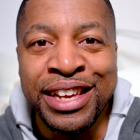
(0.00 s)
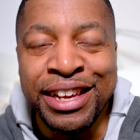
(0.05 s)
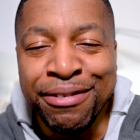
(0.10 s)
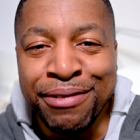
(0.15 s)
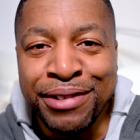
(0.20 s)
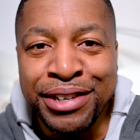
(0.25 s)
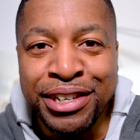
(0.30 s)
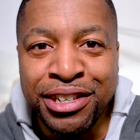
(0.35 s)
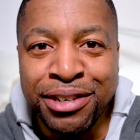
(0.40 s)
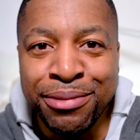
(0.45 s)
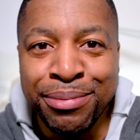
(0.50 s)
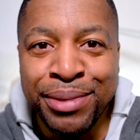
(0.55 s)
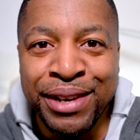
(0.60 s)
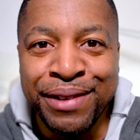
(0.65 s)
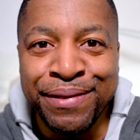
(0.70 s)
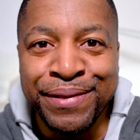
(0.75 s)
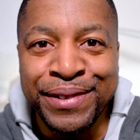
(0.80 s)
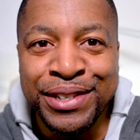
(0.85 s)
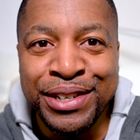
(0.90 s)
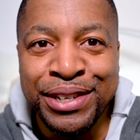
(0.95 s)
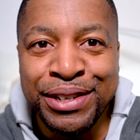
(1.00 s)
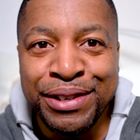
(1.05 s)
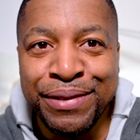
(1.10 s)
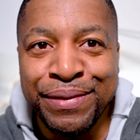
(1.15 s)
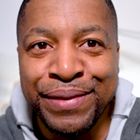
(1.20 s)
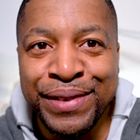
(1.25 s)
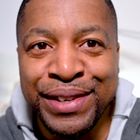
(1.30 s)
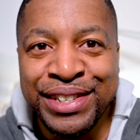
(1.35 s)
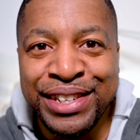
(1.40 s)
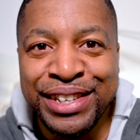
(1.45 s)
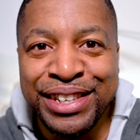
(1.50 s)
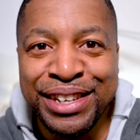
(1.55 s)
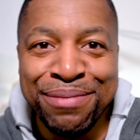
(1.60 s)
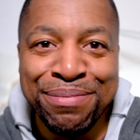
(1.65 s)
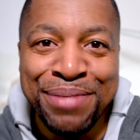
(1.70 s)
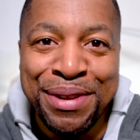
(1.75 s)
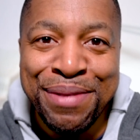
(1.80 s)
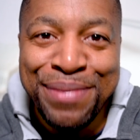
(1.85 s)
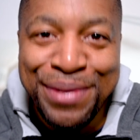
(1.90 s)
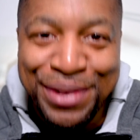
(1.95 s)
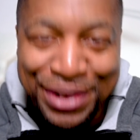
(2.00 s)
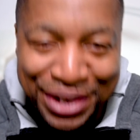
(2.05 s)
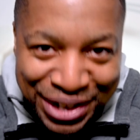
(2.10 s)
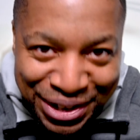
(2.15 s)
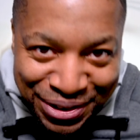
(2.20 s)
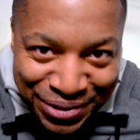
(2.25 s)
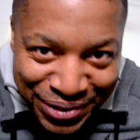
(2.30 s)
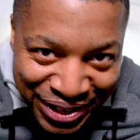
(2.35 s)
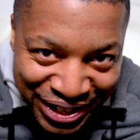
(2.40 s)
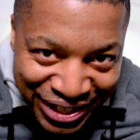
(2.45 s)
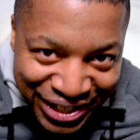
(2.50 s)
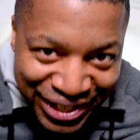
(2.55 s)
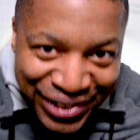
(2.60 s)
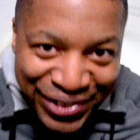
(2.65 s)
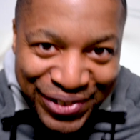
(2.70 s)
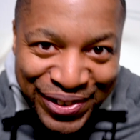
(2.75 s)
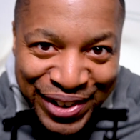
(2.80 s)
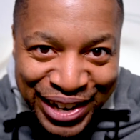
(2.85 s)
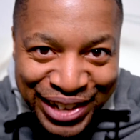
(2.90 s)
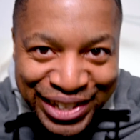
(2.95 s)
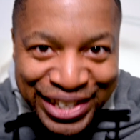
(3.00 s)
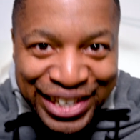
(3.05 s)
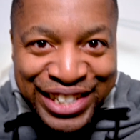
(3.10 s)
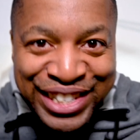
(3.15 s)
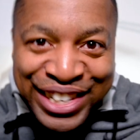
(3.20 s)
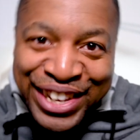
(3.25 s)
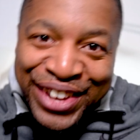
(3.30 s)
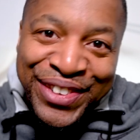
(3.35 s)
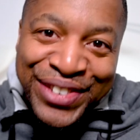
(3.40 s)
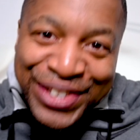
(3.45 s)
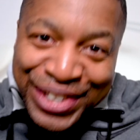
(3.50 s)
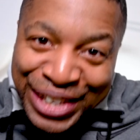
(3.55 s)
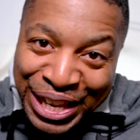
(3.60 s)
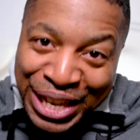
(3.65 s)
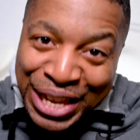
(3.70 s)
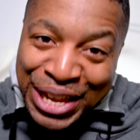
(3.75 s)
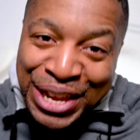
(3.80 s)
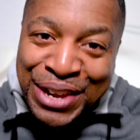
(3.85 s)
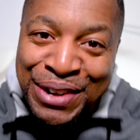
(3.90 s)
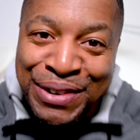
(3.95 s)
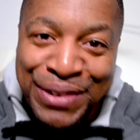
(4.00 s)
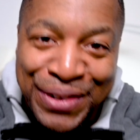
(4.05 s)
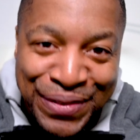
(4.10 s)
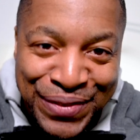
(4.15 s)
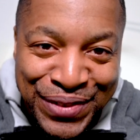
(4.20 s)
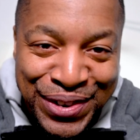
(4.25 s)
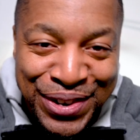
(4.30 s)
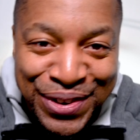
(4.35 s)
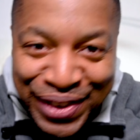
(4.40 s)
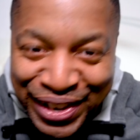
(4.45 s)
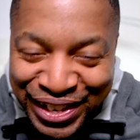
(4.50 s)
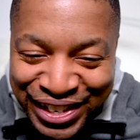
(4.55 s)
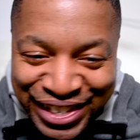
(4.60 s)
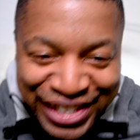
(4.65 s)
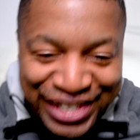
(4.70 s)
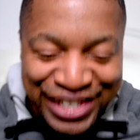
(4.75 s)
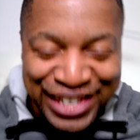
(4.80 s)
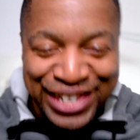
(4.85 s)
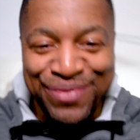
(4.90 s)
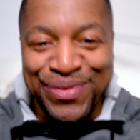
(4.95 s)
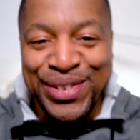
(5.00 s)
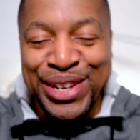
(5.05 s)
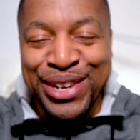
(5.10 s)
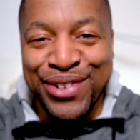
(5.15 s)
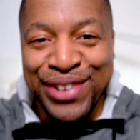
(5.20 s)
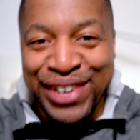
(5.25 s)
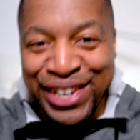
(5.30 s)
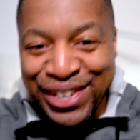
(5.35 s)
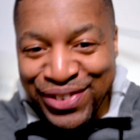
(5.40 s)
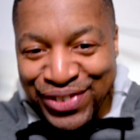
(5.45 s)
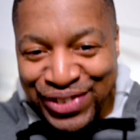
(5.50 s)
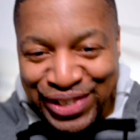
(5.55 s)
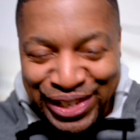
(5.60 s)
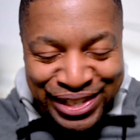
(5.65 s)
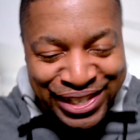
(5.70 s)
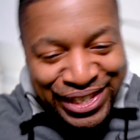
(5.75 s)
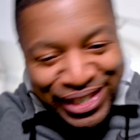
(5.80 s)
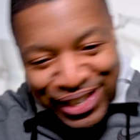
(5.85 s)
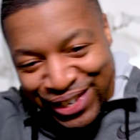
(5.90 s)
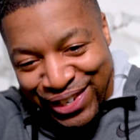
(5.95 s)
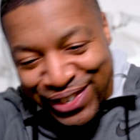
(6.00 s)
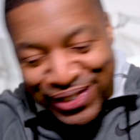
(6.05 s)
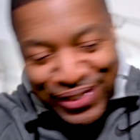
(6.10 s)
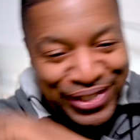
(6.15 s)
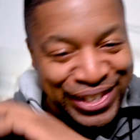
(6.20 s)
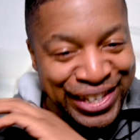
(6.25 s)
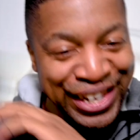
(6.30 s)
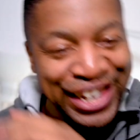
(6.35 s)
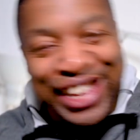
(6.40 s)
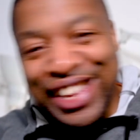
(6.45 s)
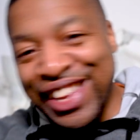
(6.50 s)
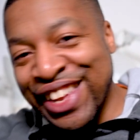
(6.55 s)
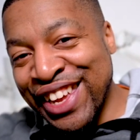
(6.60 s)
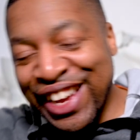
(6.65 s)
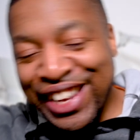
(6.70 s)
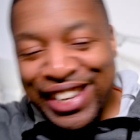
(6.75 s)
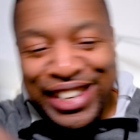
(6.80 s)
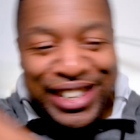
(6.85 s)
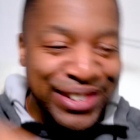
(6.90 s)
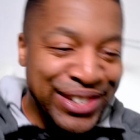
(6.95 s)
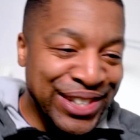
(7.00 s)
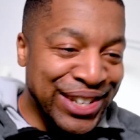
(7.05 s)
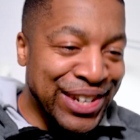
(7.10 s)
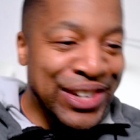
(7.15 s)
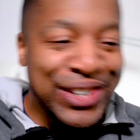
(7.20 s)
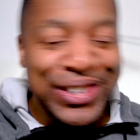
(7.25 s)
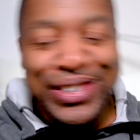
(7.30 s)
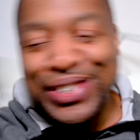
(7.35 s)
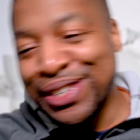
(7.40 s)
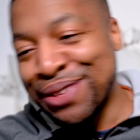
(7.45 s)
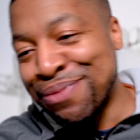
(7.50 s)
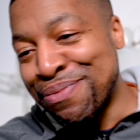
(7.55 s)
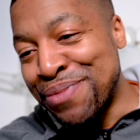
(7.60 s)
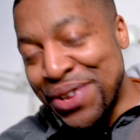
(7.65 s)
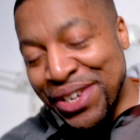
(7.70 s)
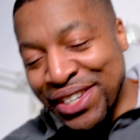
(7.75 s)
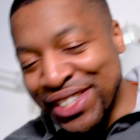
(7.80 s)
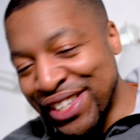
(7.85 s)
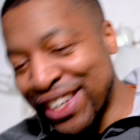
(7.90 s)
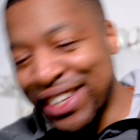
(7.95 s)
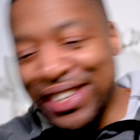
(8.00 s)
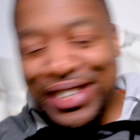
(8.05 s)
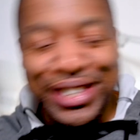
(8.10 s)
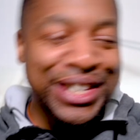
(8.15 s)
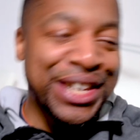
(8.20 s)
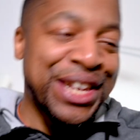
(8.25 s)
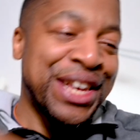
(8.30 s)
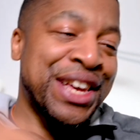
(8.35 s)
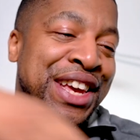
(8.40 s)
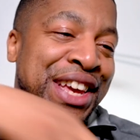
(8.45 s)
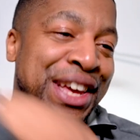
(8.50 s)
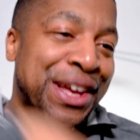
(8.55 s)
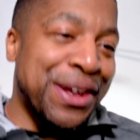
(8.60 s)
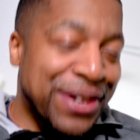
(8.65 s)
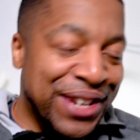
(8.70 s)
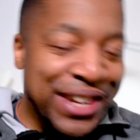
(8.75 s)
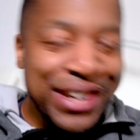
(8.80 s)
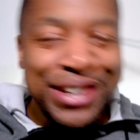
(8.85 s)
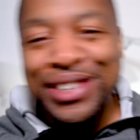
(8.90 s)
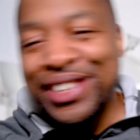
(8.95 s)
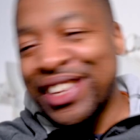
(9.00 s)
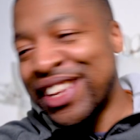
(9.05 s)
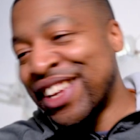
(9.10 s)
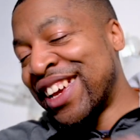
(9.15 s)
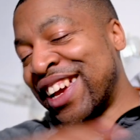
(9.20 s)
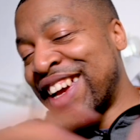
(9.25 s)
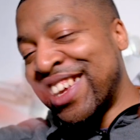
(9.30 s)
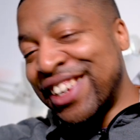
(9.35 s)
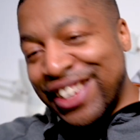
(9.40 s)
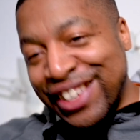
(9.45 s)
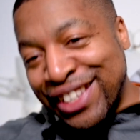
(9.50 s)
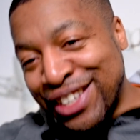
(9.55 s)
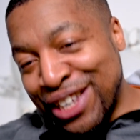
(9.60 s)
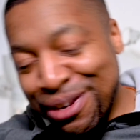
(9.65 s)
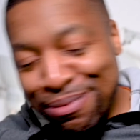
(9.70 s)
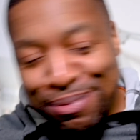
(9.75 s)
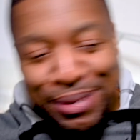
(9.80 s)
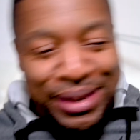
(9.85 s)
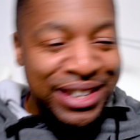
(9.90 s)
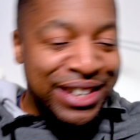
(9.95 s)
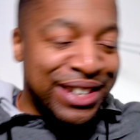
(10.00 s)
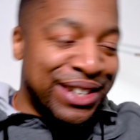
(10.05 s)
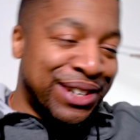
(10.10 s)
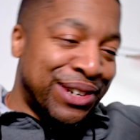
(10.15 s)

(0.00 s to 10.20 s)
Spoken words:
one of the better photographers, and then people are going to want to surround themselves with you, and it's just going to be creating all these circles and then circles and more circles and circles, and then it's going to be this